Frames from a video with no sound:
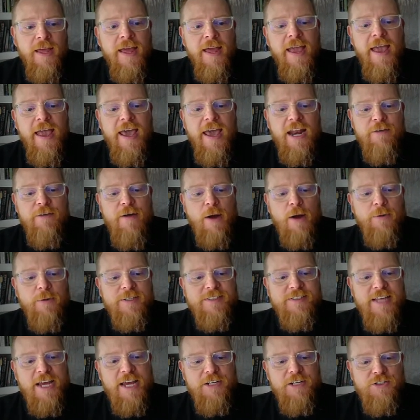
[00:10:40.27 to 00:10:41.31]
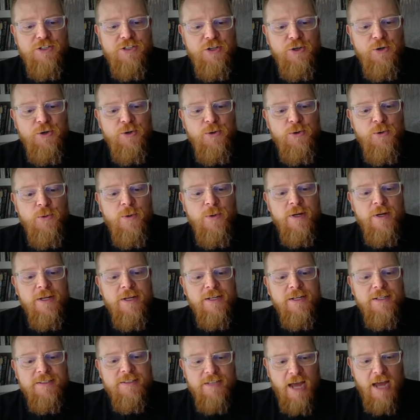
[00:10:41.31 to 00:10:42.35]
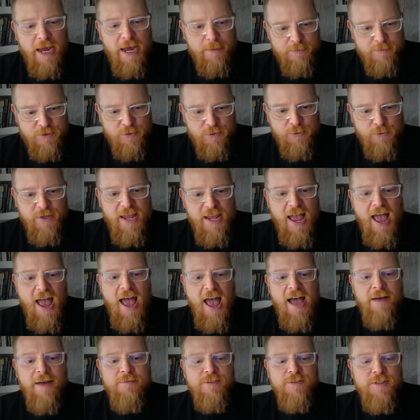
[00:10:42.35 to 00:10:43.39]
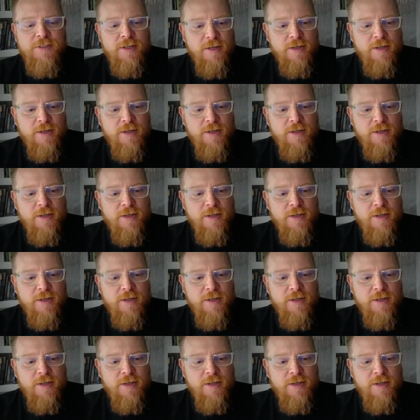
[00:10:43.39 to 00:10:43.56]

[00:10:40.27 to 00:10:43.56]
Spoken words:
And if I were to say 2 times 3/2